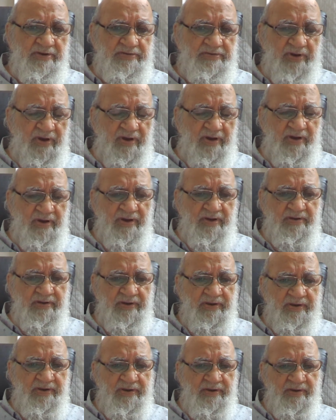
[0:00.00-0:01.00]
saw
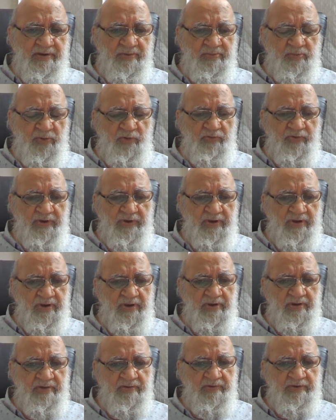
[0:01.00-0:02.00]
he moving
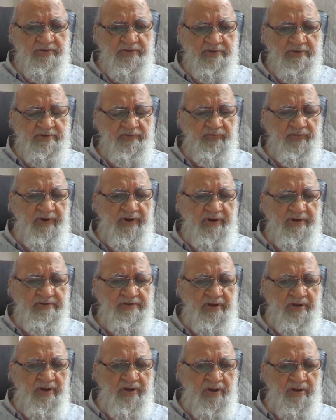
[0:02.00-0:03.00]
with his friends
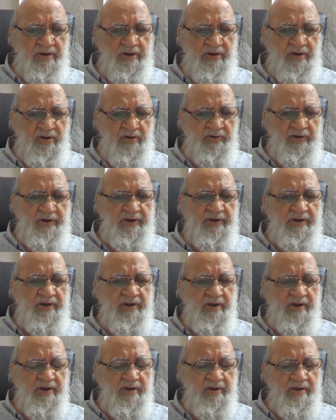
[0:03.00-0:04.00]
all around
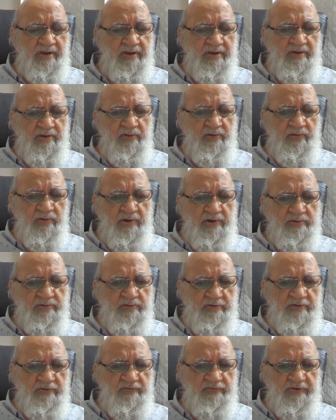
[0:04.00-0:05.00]
India, going to
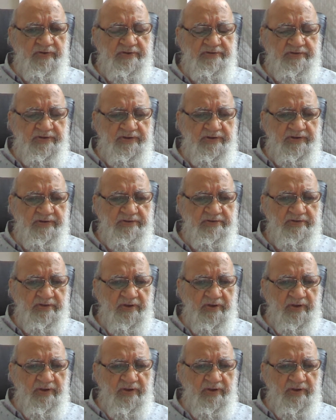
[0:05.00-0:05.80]
different cities